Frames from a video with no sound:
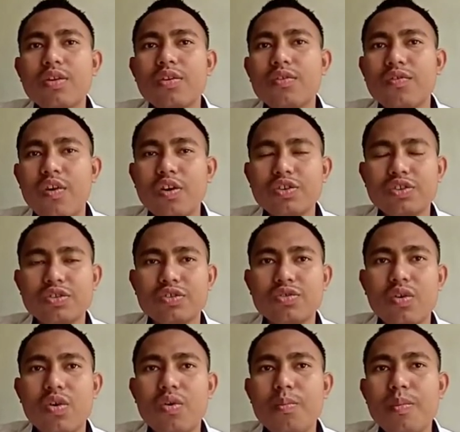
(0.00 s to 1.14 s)
functions
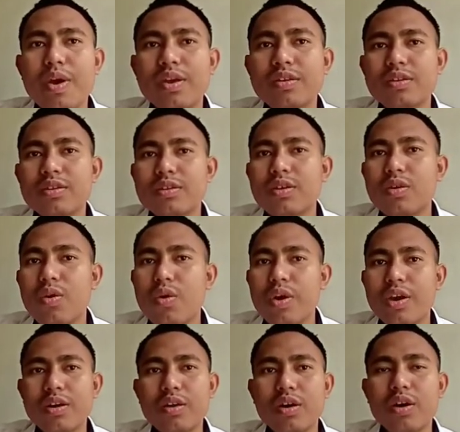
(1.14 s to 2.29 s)
or main
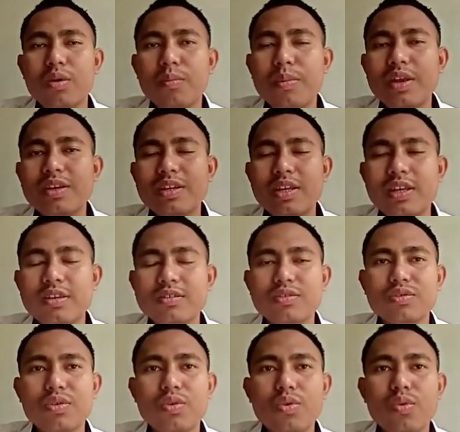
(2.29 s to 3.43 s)

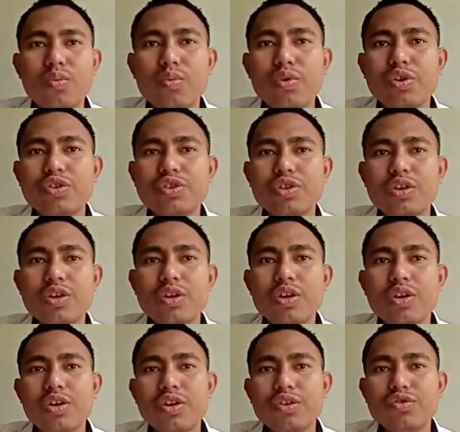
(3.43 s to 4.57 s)
things which
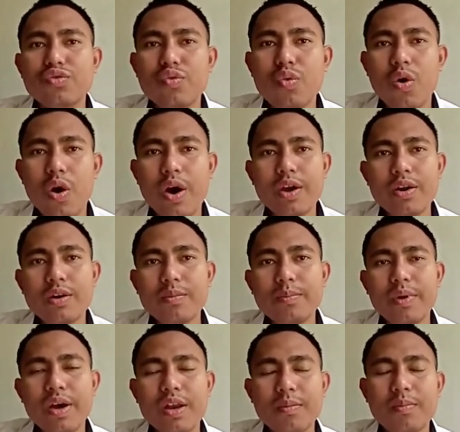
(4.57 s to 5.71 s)
is required
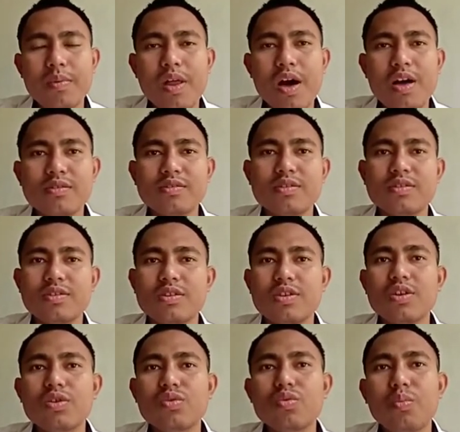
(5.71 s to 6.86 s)
by the plants
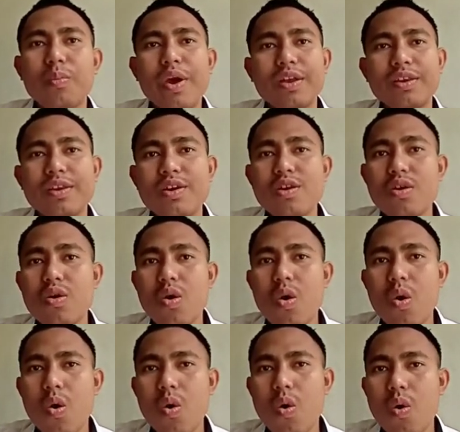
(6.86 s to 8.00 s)
to make their
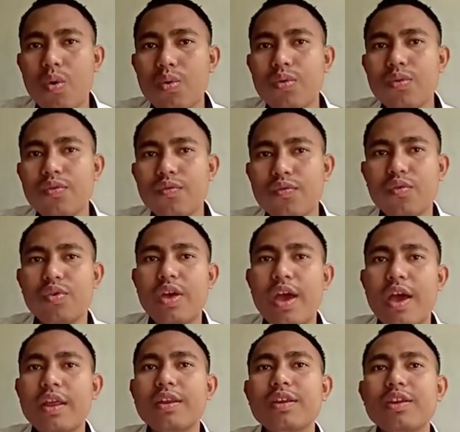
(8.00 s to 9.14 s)
own food,
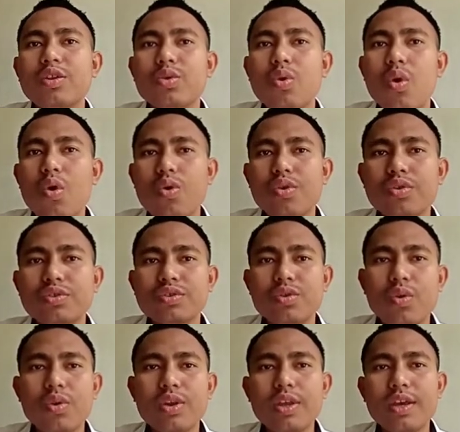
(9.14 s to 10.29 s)
and it occurs
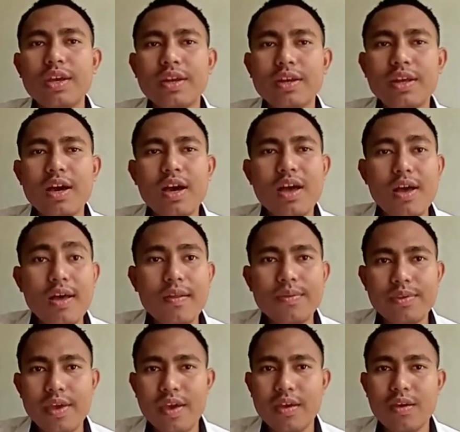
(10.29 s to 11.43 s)
only in the
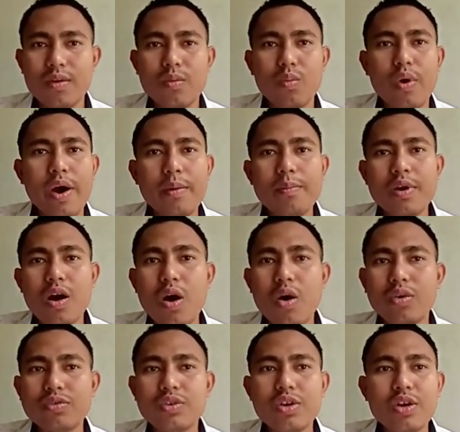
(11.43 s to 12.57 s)
day. Why?
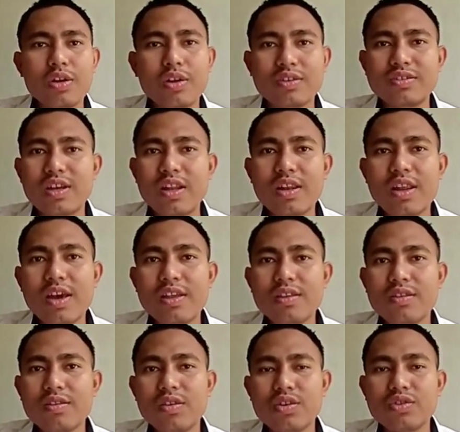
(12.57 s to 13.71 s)
Because the sunlight
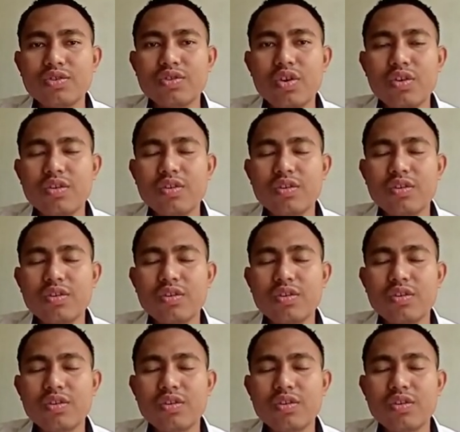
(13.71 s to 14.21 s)
does not